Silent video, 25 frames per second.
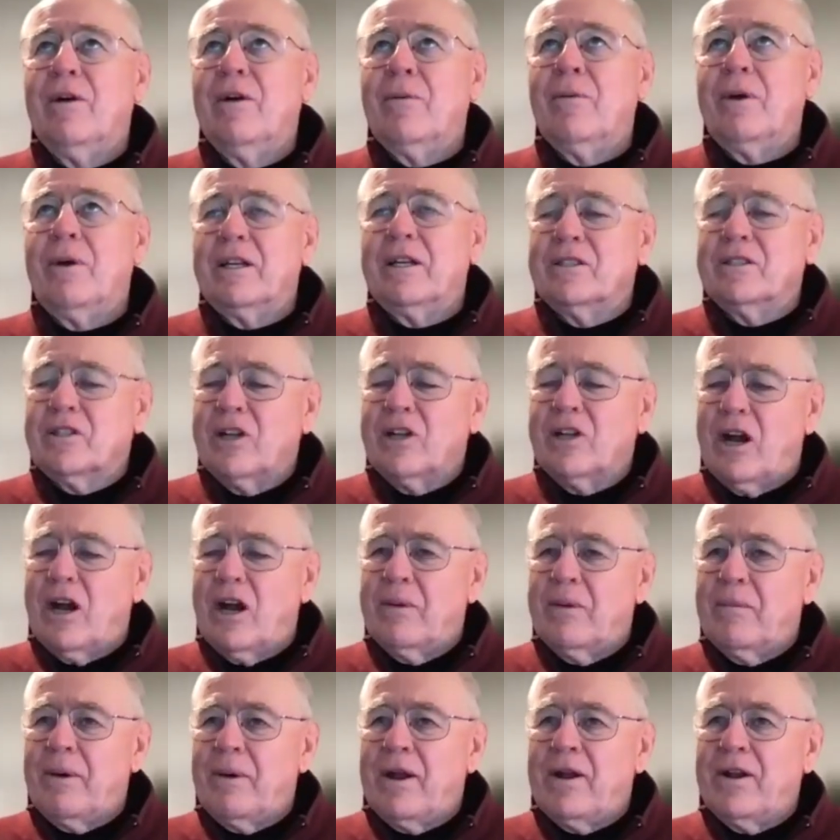We can
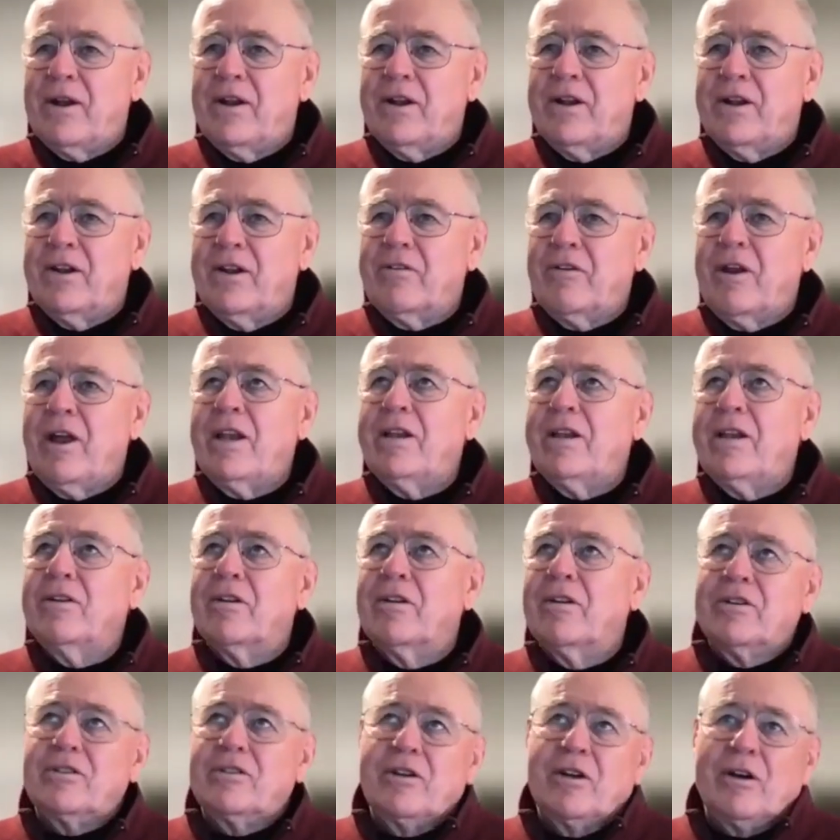talk about it in a
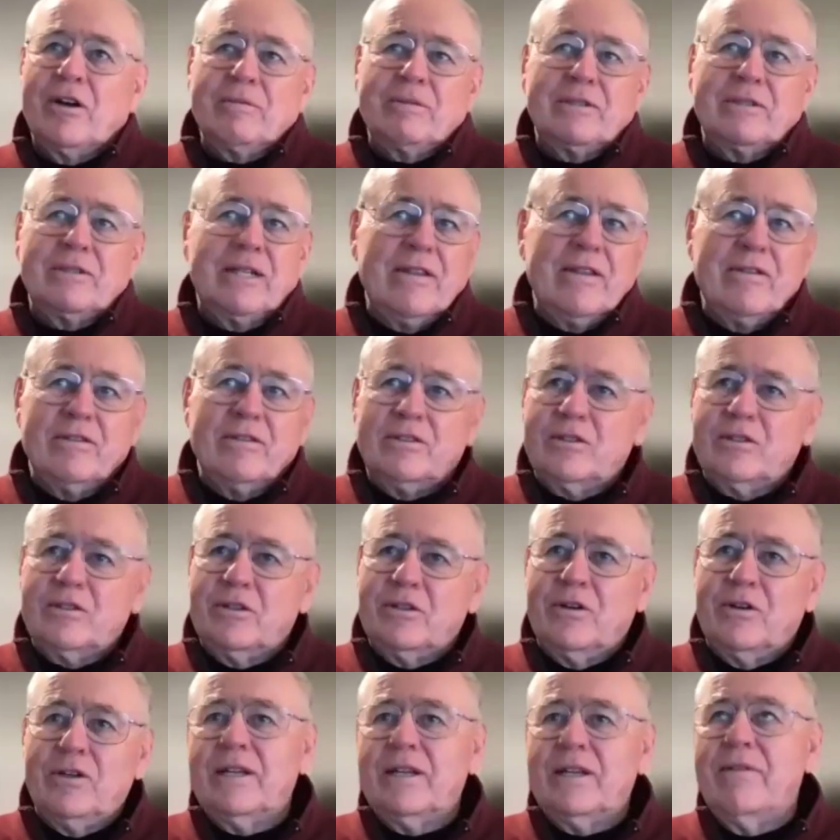granular term. Say there's
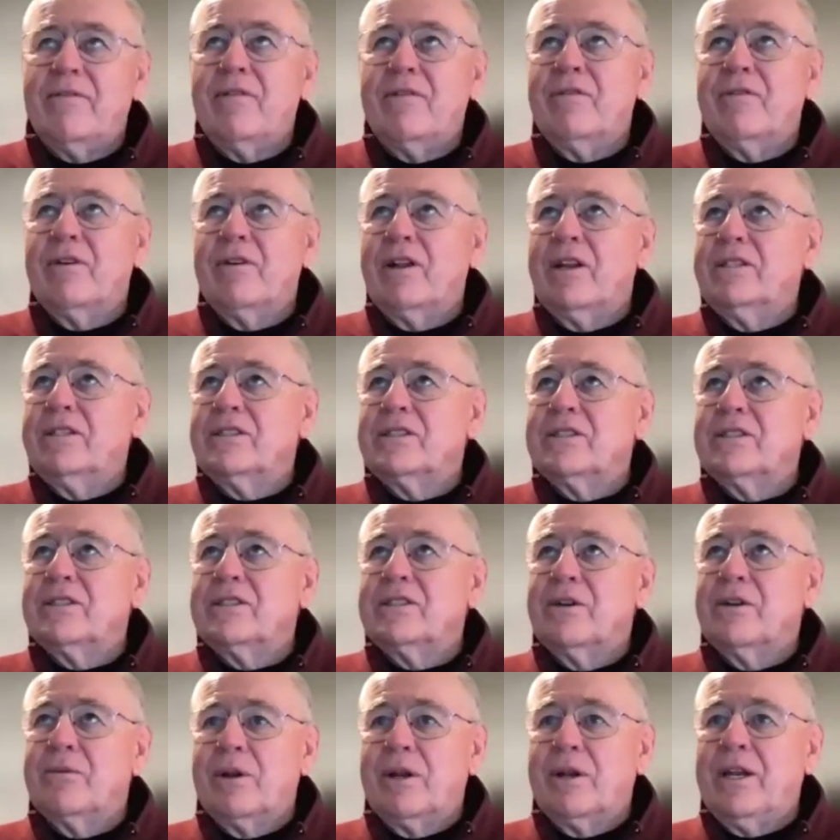37 villages
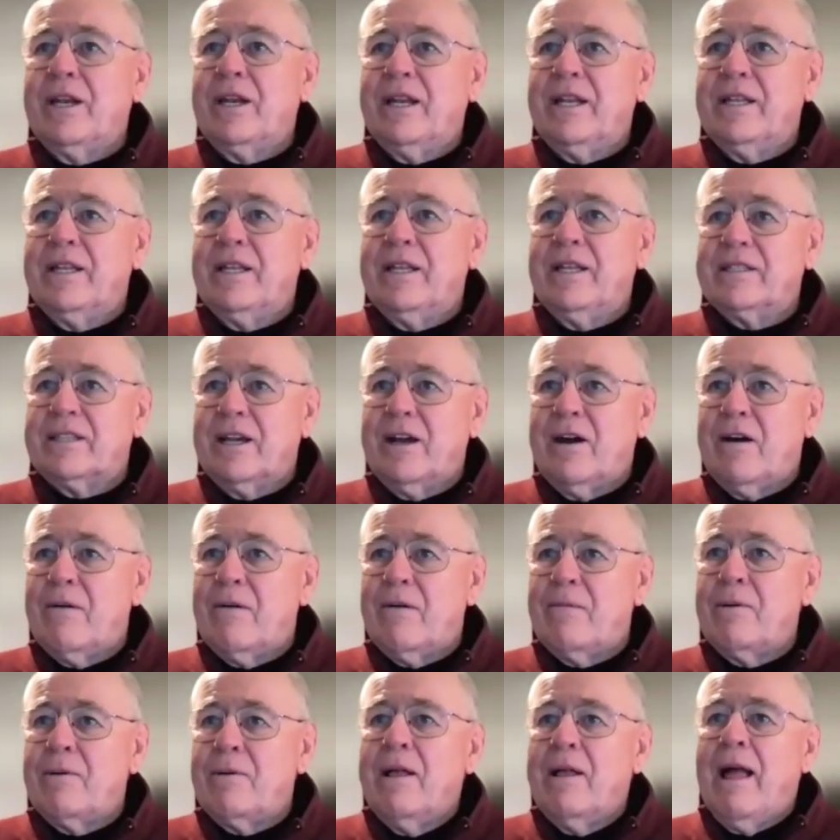that really need this
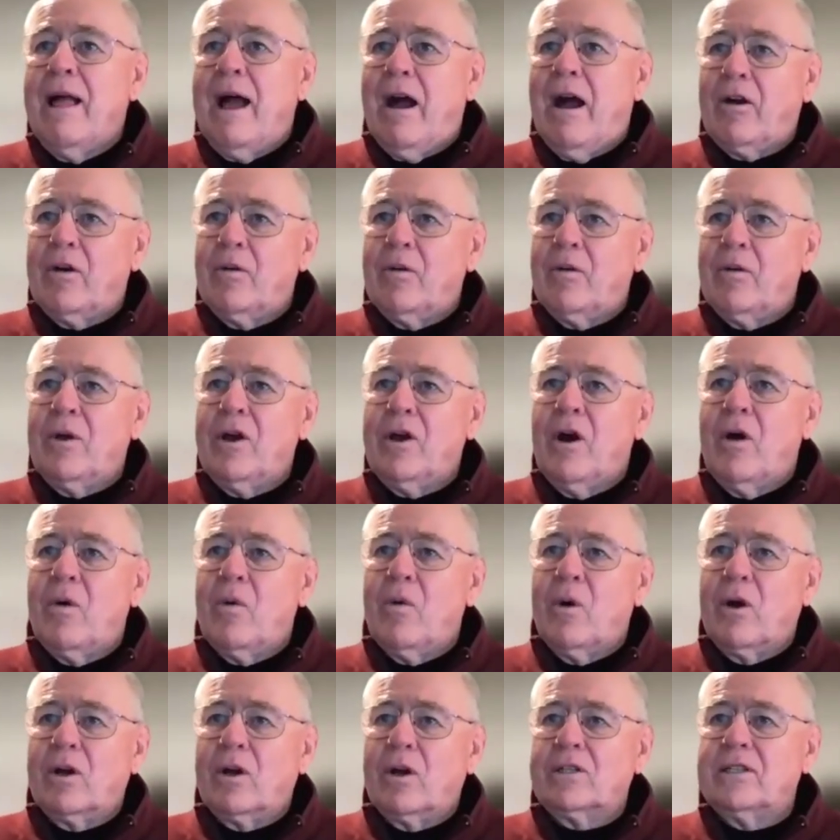help. How can we all
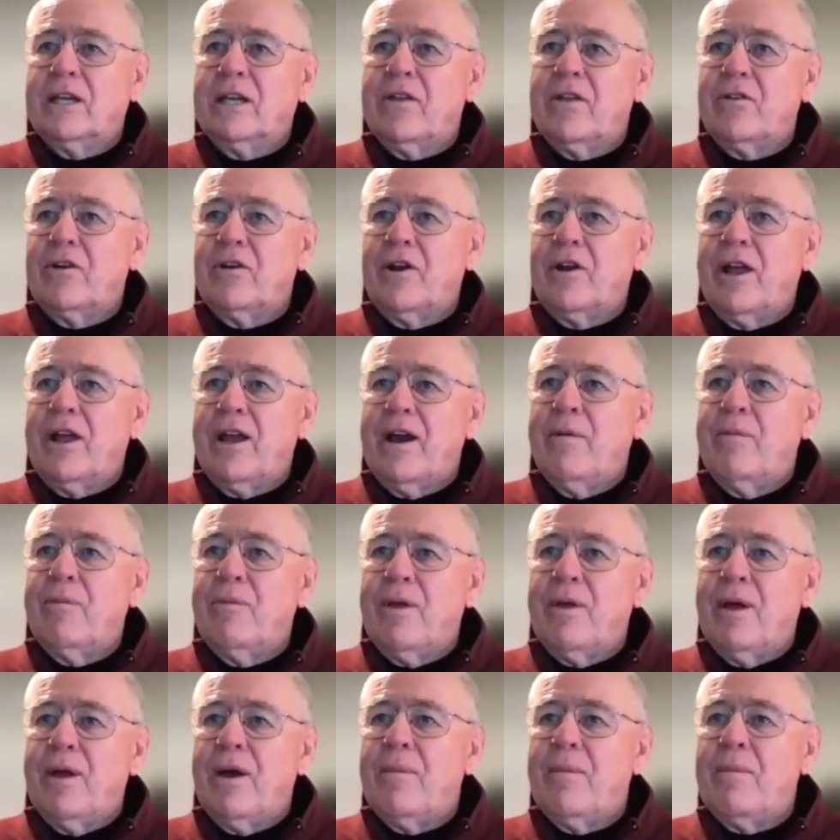work together to
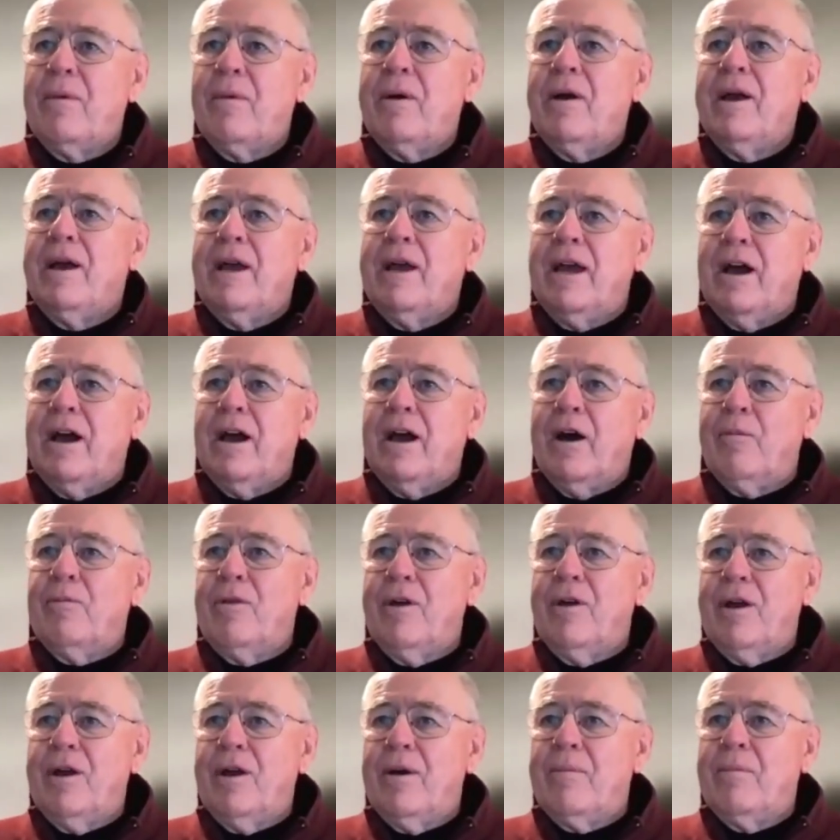help them have
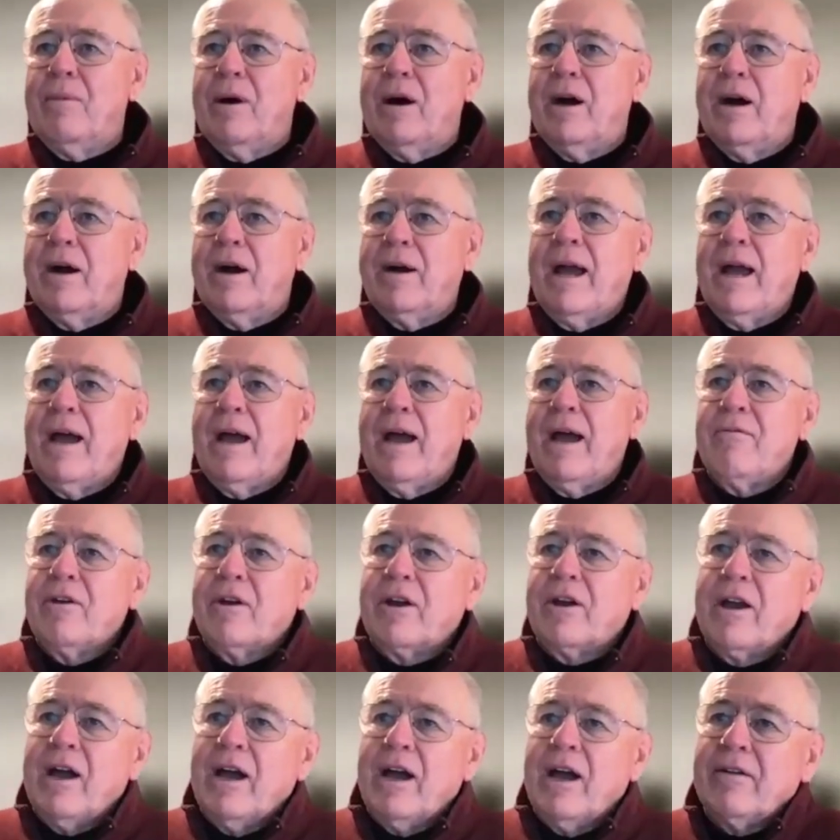
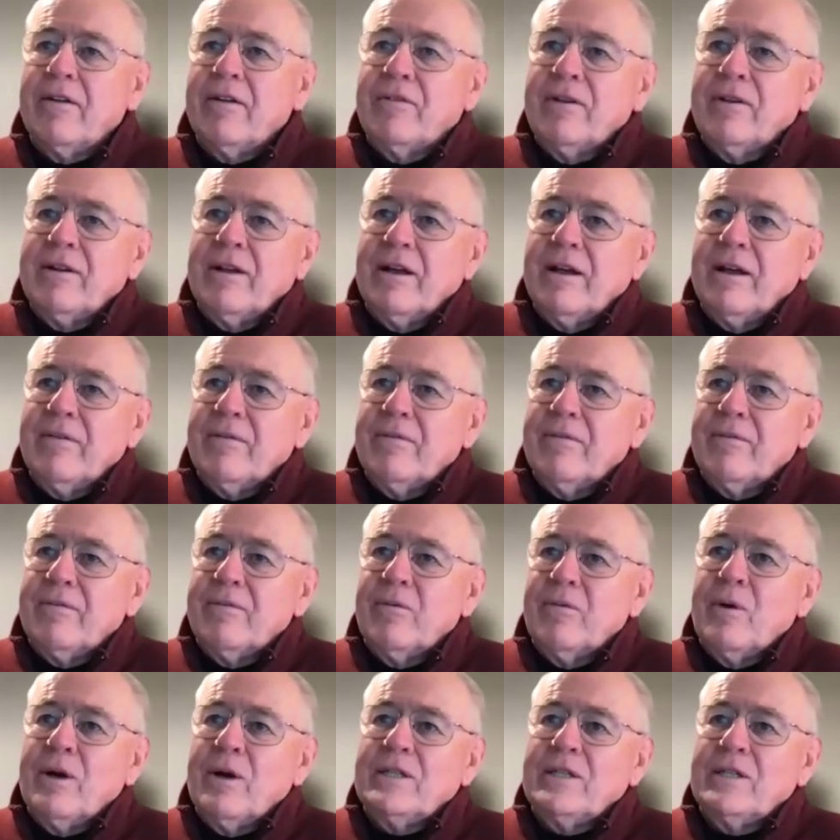the kind of
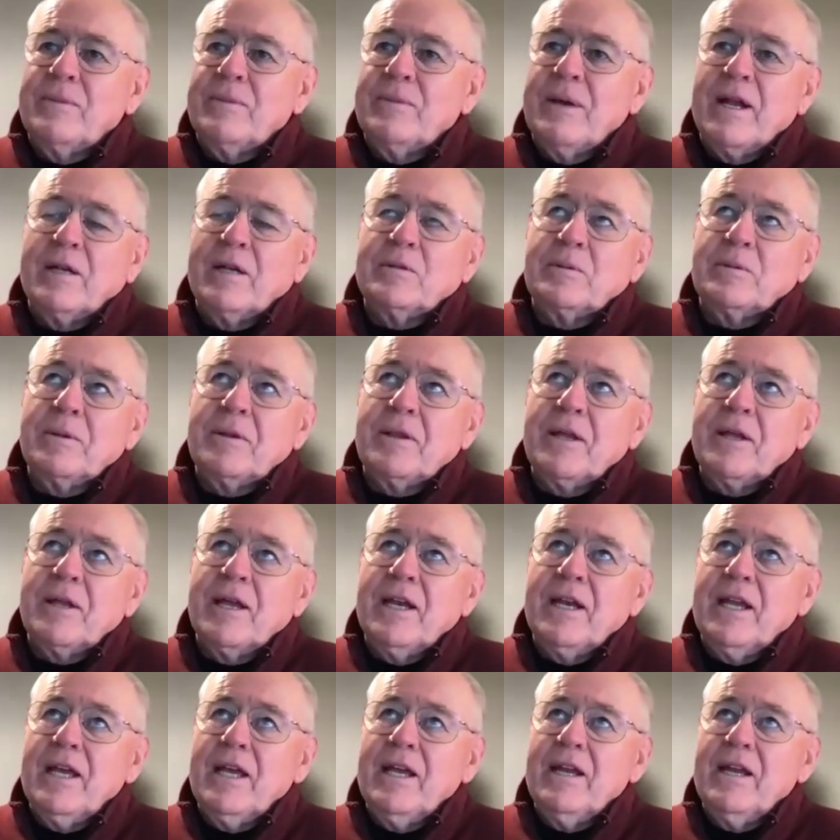waste management
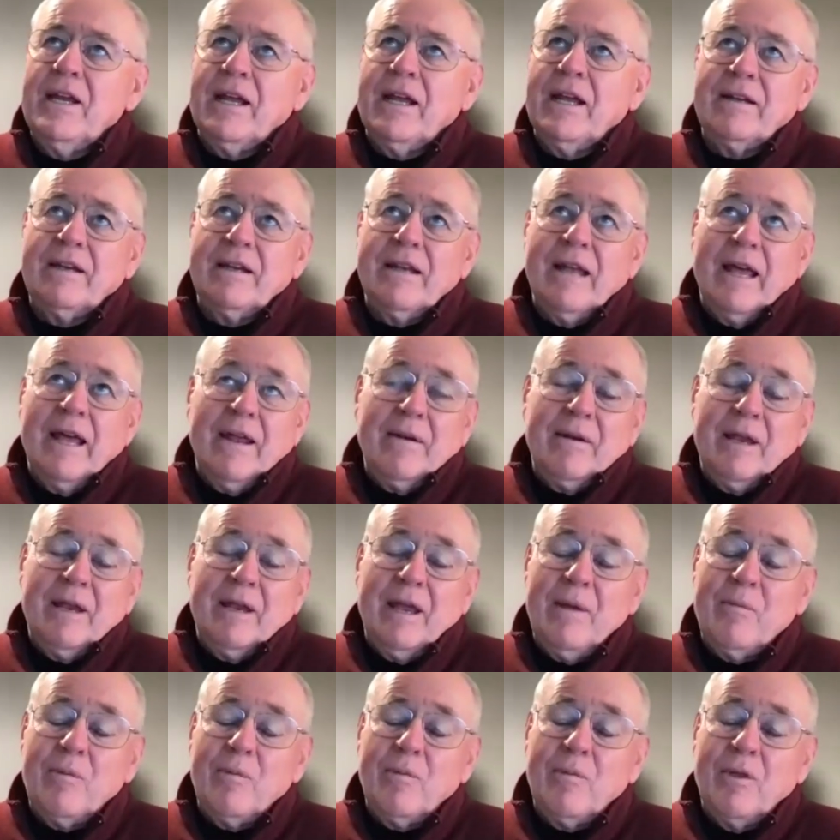they need and
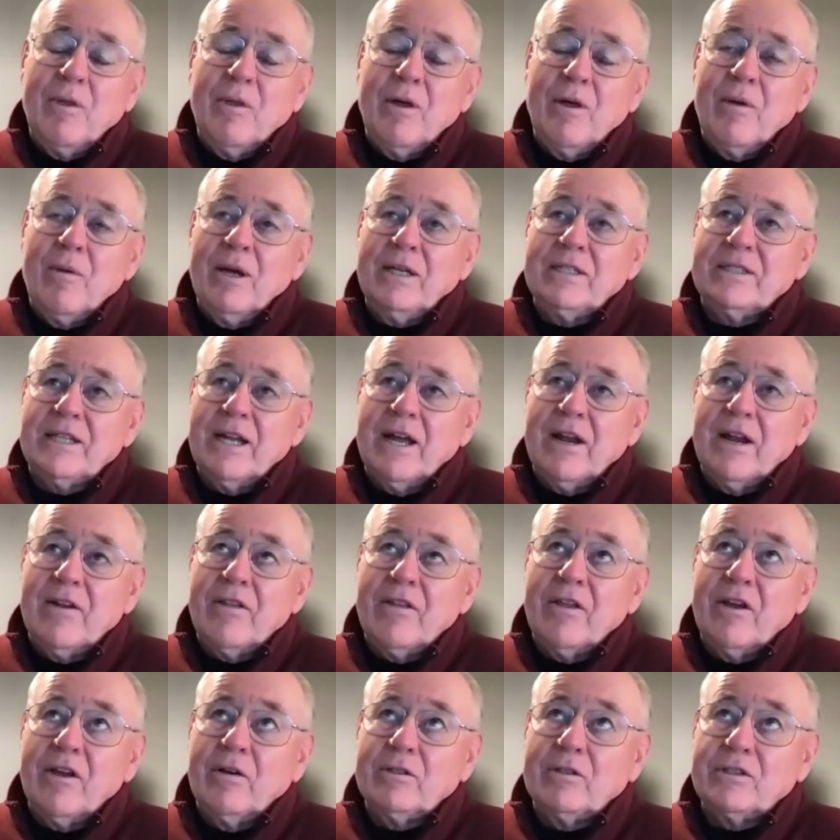keep the waste out
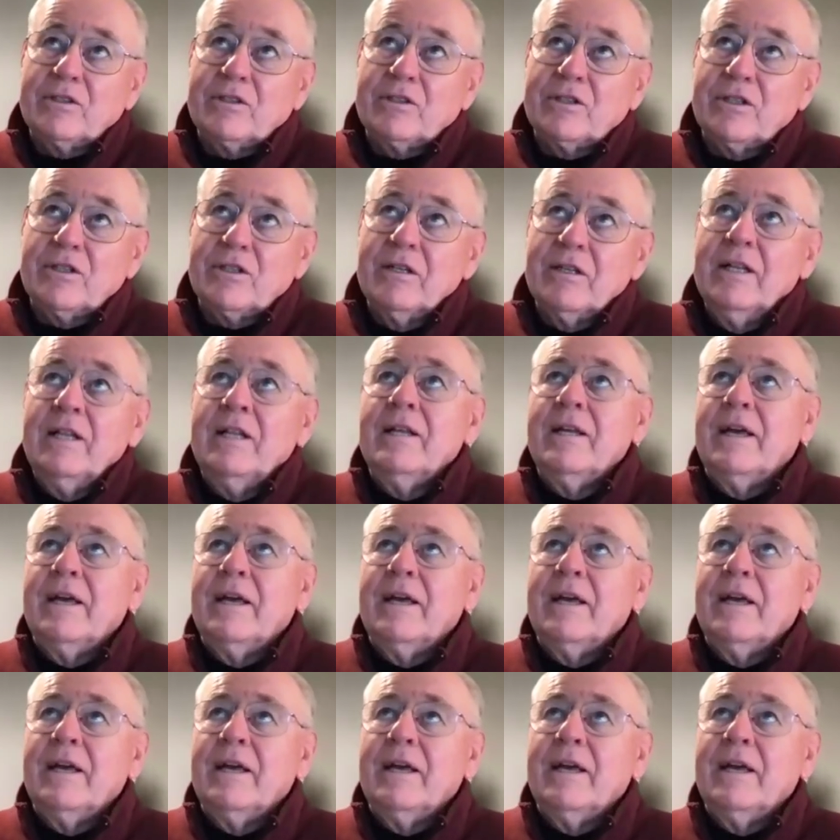of the ocean?